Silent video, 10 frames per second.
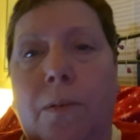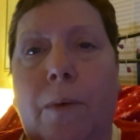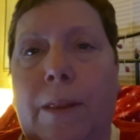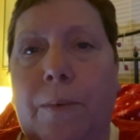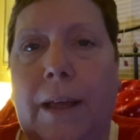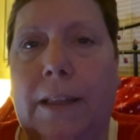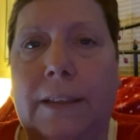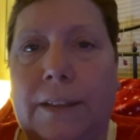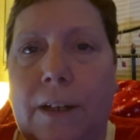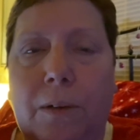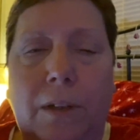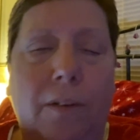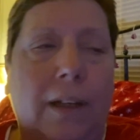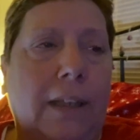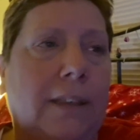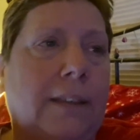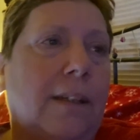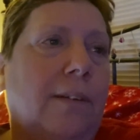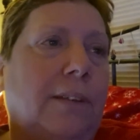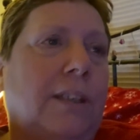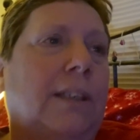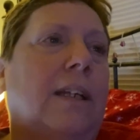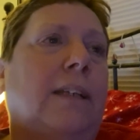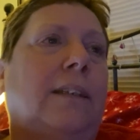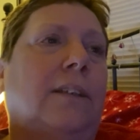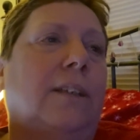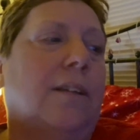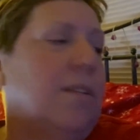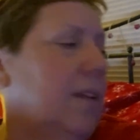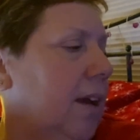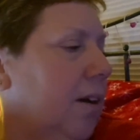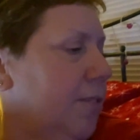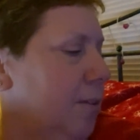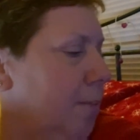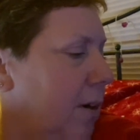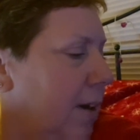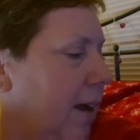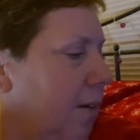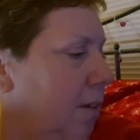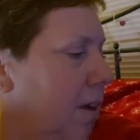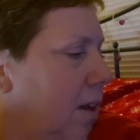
whether we get this snow or don't get this snow, it's just nice that she has a day off tomorrow now.